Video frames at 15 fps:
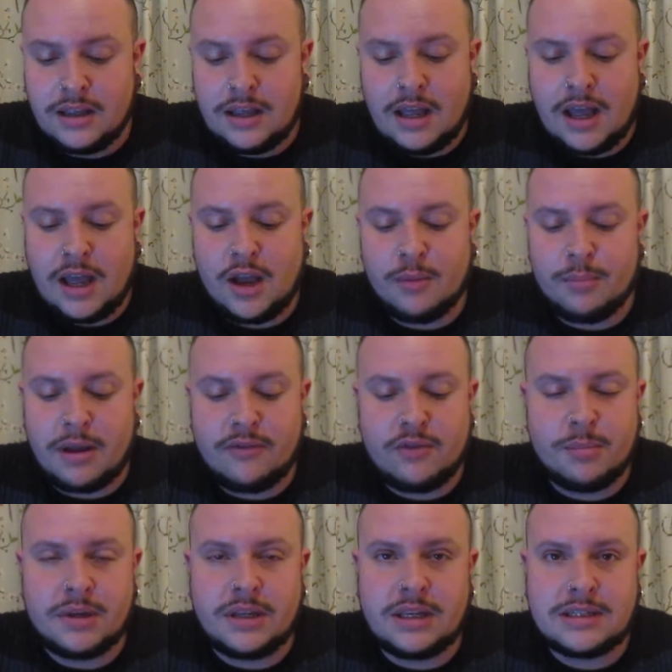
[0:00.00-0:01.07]
I hope
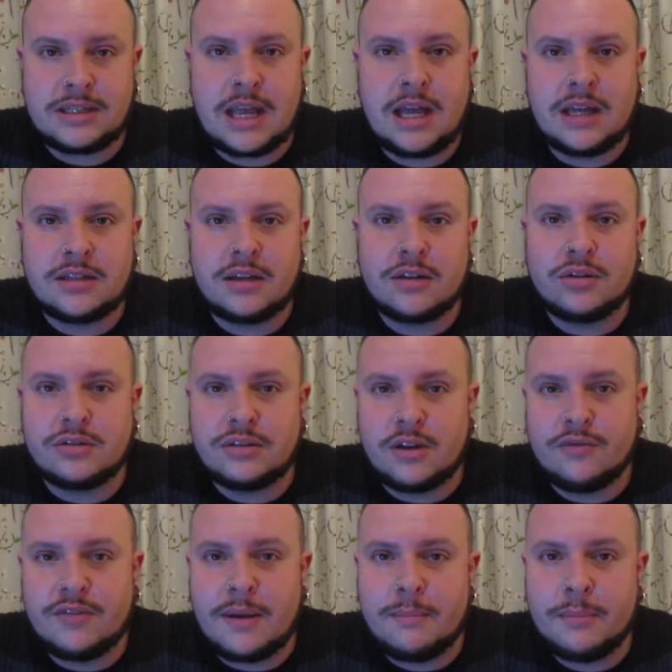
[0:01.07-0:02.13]
everybody has had a good
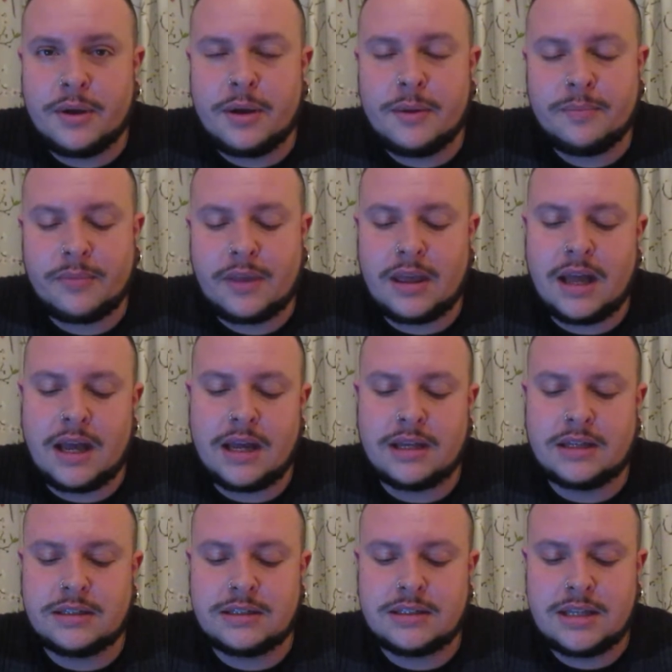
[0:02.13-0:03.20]
November,
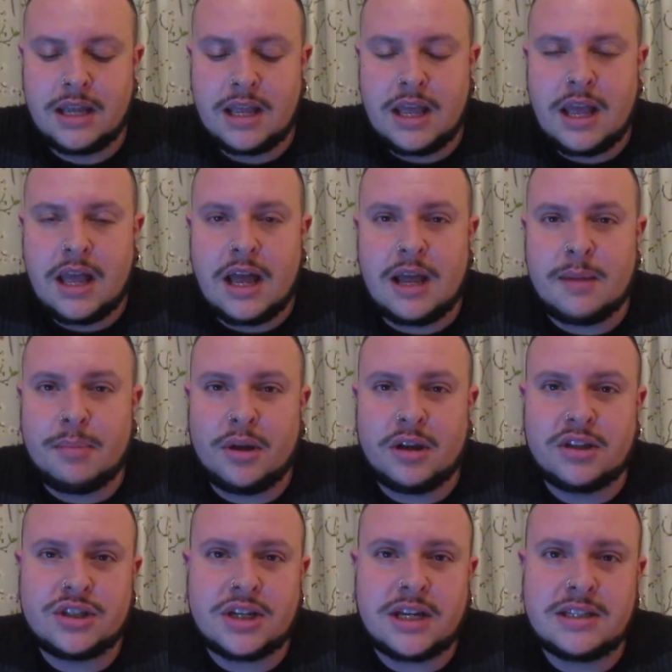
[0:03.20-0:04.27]
and I
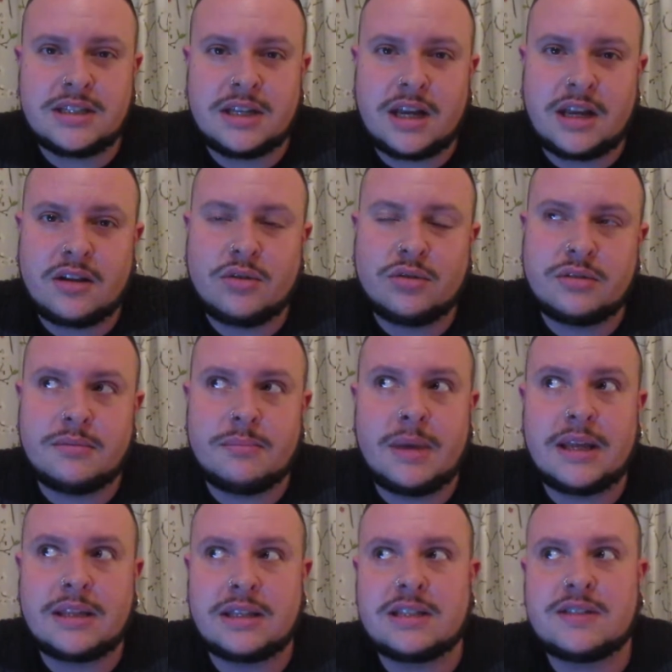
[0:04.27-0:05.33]
apologise that I couldn't
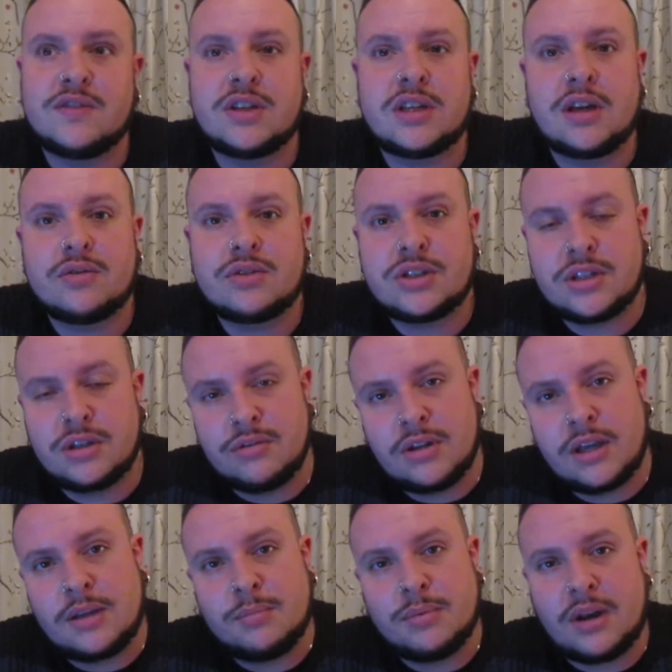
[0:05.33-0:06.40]
make this video
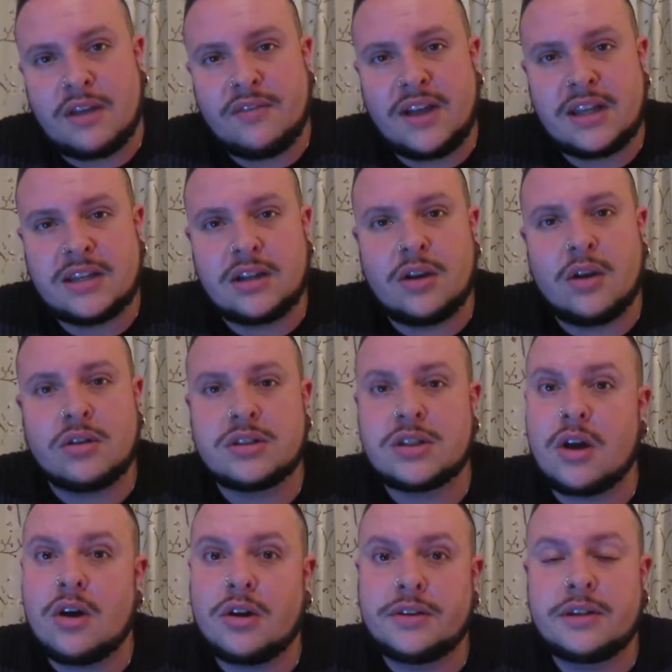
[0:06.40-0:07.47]
sooner, but I've had a lot
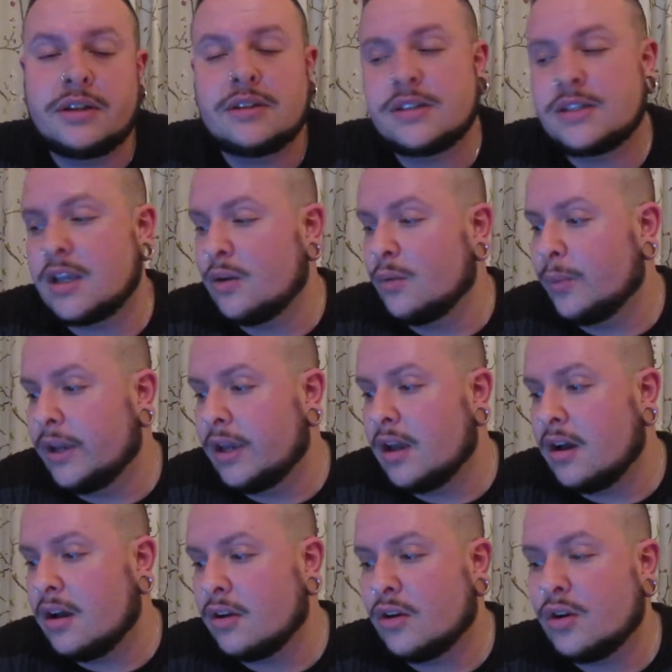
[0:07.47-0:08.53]
on. So we
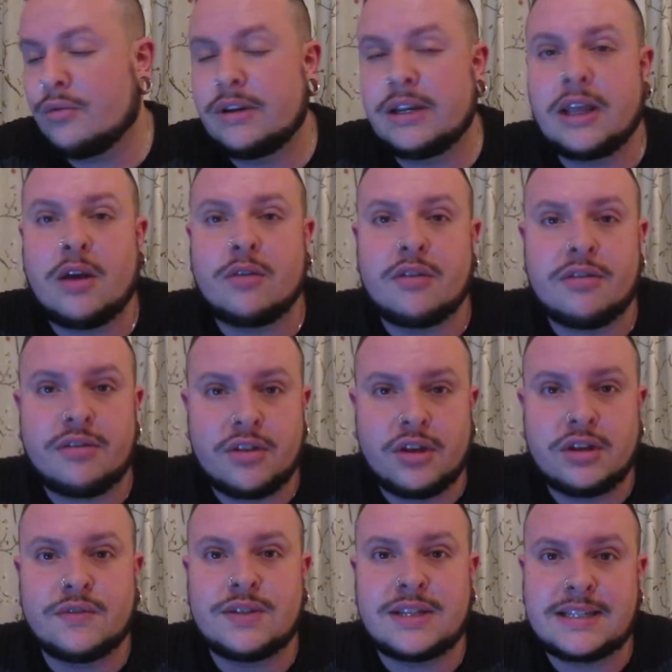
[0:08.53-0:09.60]
are currently on the
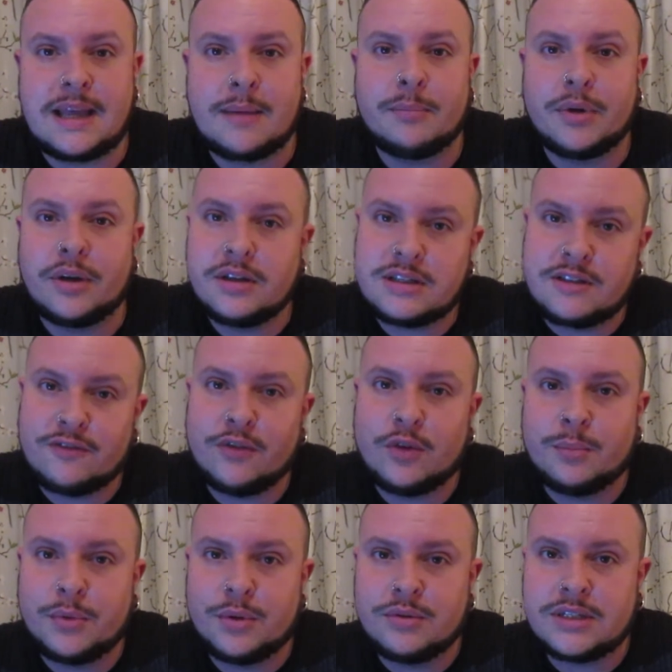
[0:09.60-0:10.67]
3rd of December, it's a full
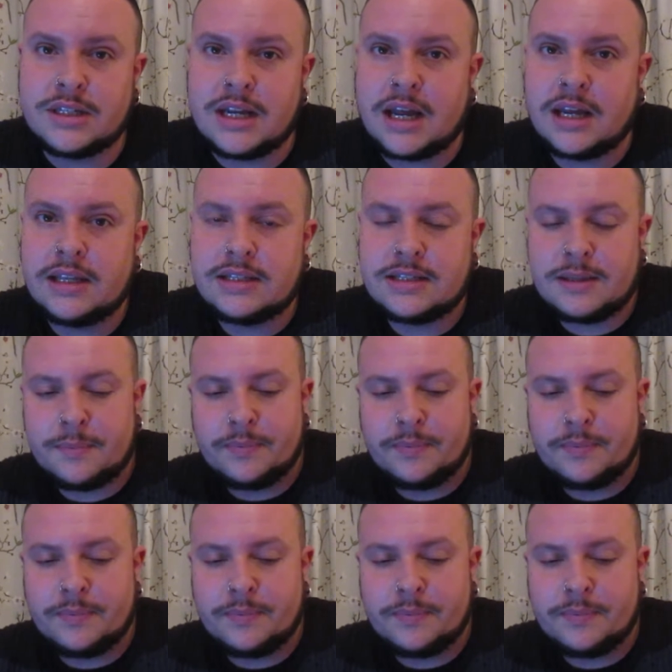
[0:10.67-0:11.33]
moon tonight.